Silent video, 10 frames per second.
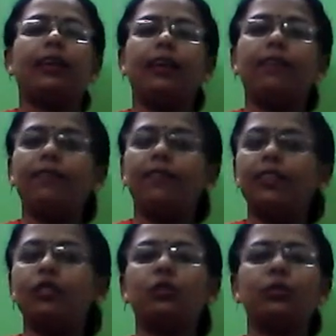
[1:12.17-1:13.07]

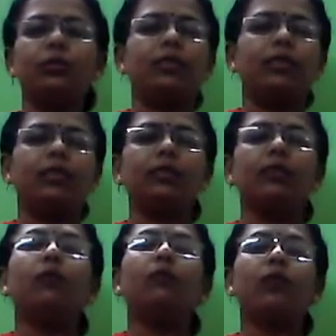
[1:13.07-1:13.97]
Every student
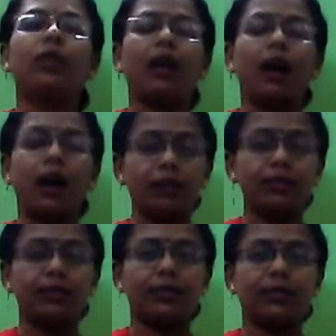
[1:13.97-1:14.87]
will
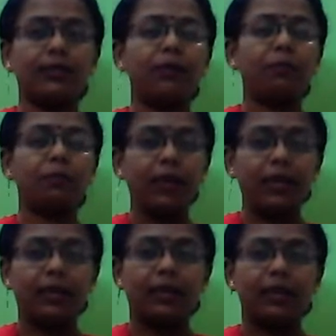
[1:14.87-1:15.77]
ask their
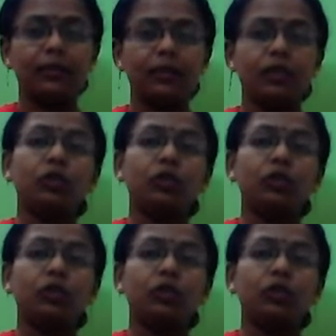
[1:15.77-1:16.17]
parents